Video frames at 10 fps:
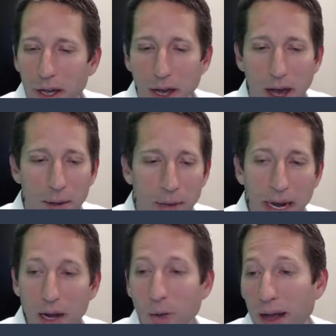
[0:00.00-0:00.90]
But
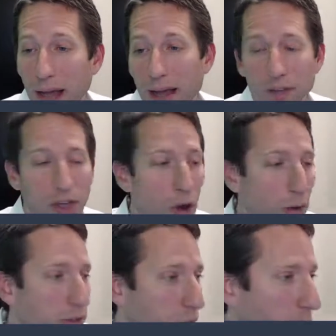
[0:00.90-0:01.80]
anyway, hey,
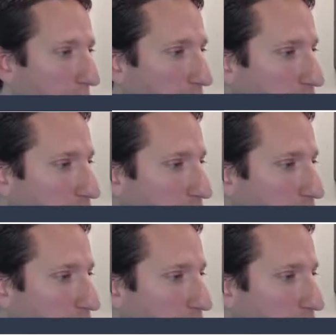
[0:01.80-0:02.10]
so I'll